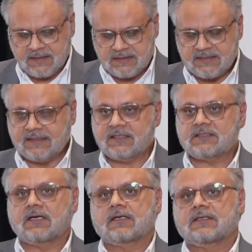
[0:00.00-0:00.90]
set the
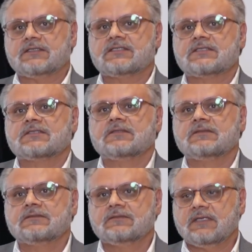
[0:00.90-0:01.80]
targets
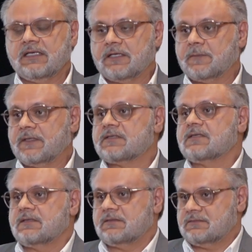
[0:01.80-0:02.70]
a little bit
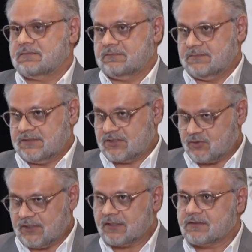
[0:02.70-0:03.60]

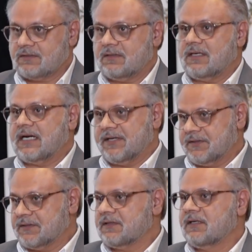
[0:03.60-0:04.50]
strict,
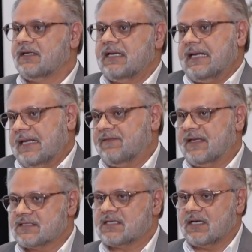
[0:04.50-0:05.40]
higher, and
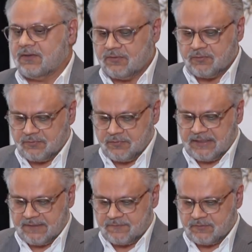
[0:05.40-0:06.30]
that's how we
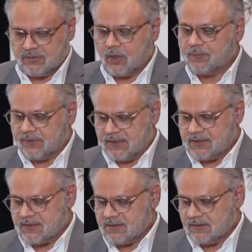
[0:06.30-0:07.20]
have to operate
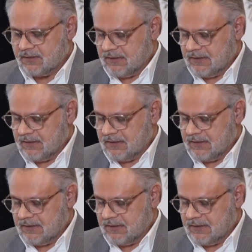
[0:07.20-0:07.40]
under.